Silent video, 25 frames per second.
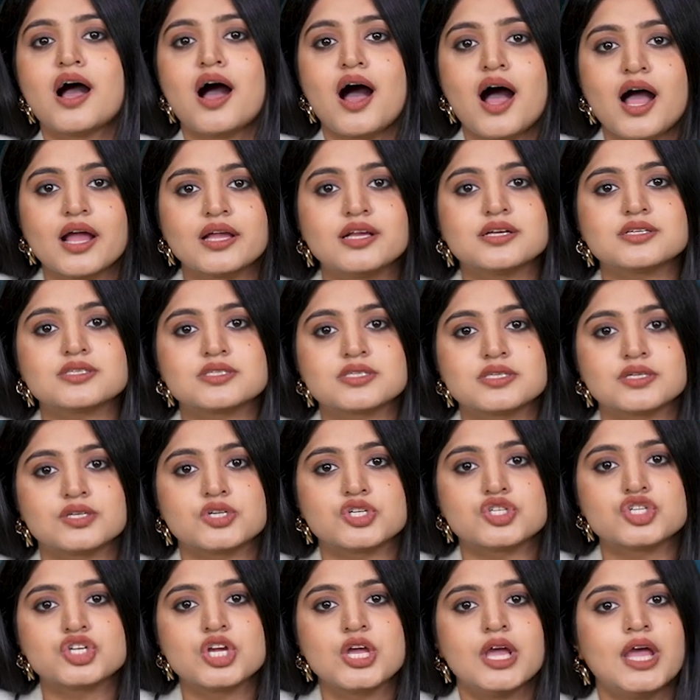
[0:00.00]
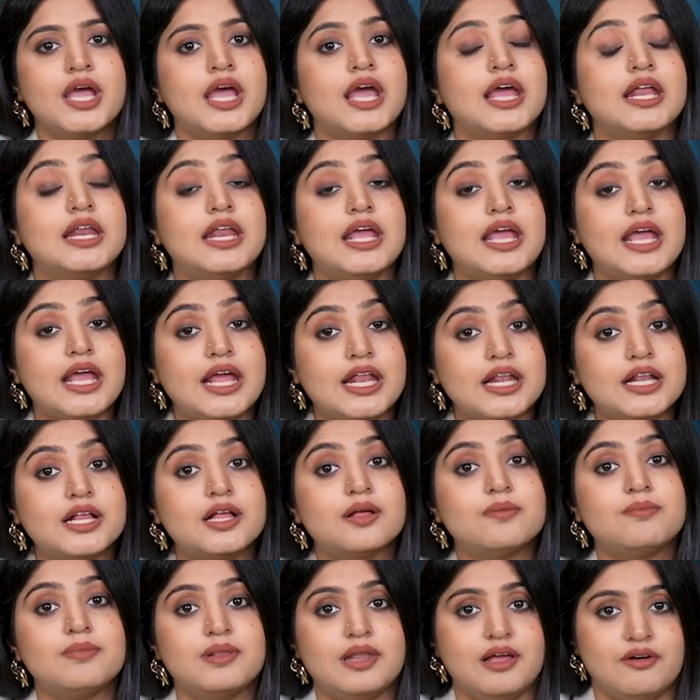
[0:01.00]
highest surge in
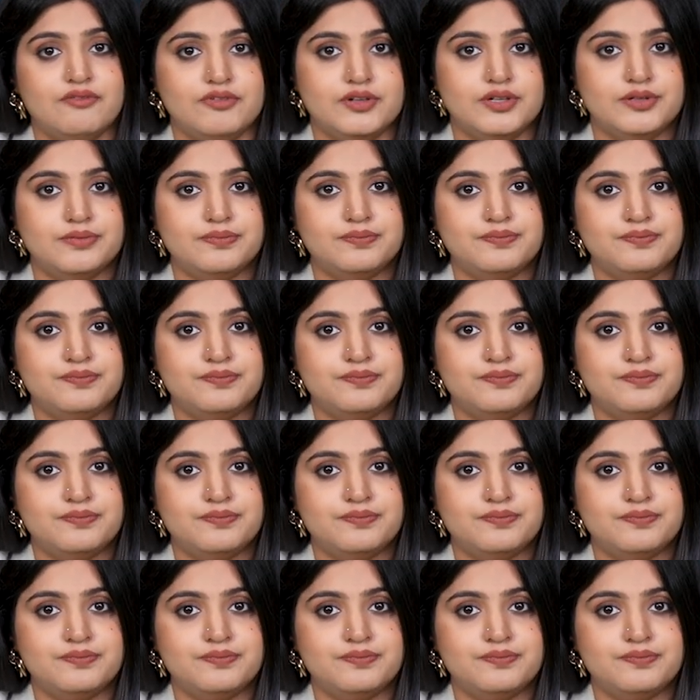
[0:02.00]
income level.